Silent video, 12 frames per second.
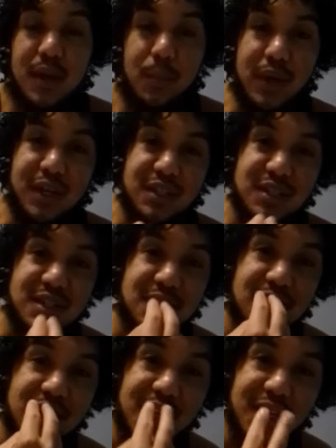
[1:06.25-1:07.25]
but just
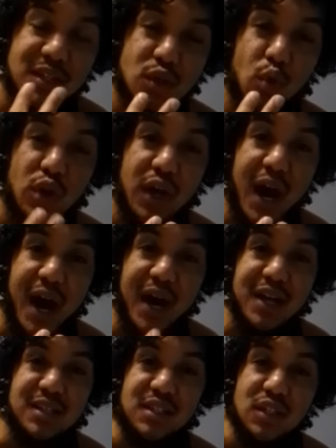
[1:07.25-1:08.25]
looking into her eyes,